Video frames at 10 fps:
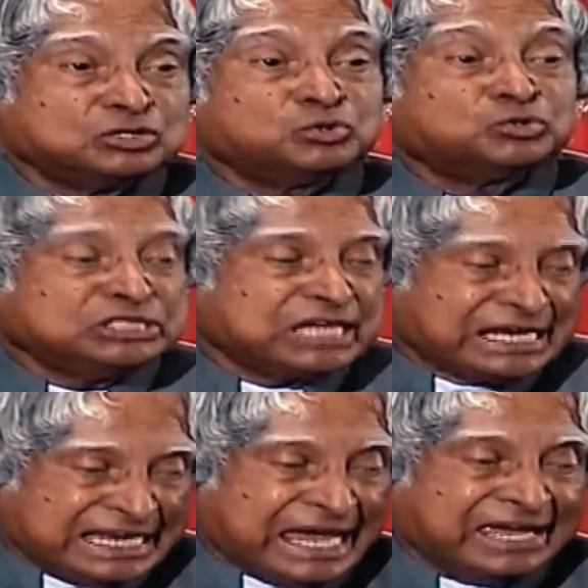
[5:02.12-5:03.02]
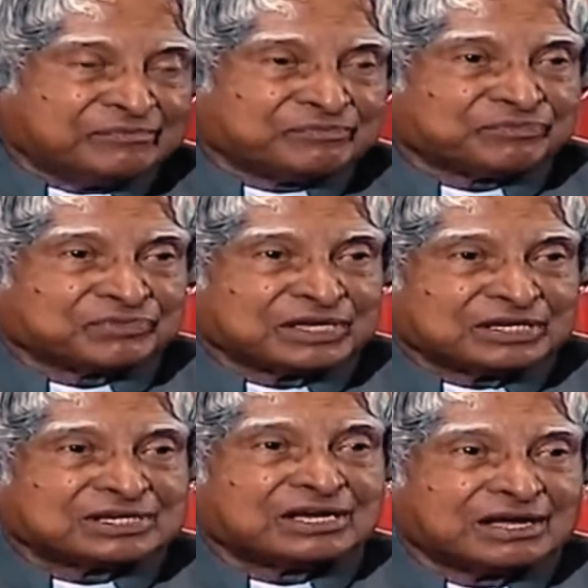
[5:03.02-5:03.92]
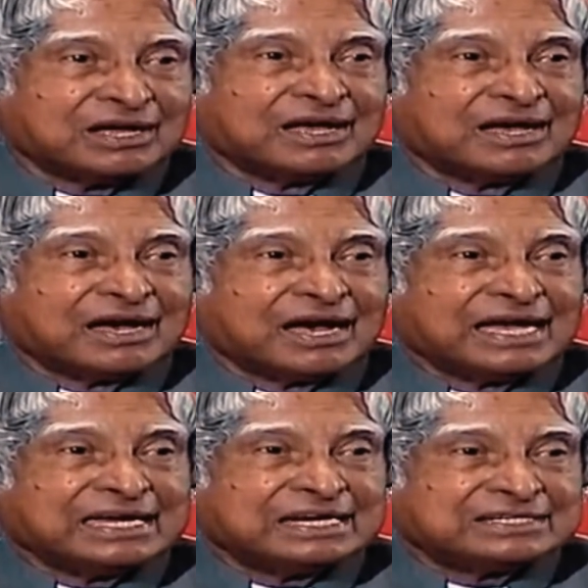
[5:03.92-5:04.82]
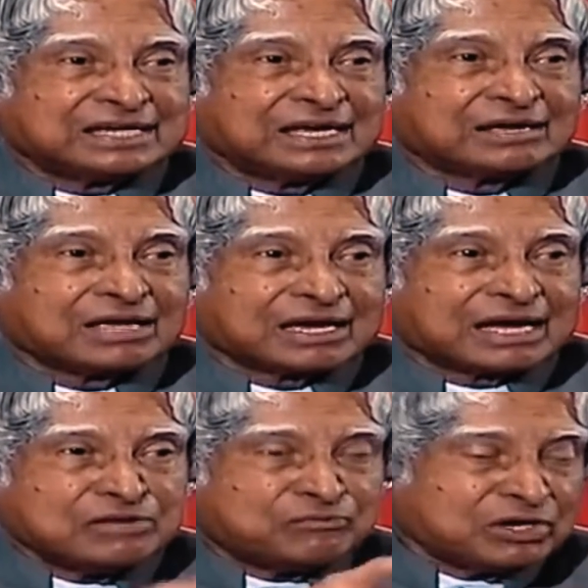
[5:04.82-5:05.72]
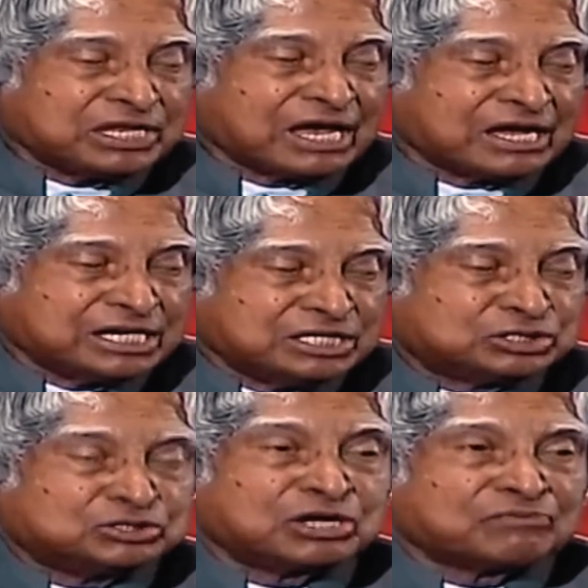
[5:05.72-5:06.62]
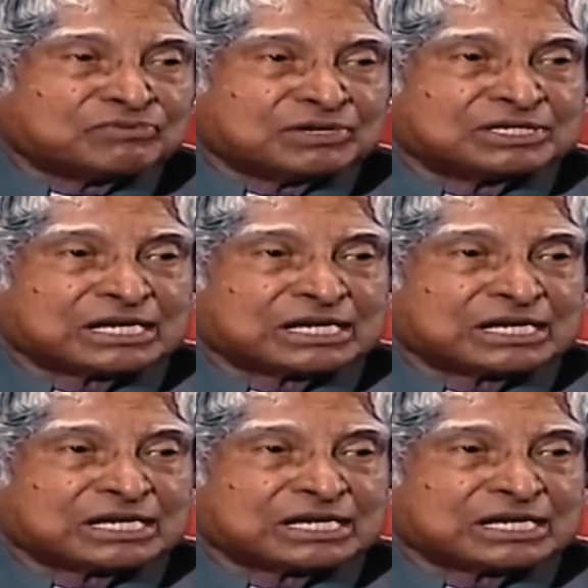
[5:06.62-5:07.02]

UCLA. It's a California Institute of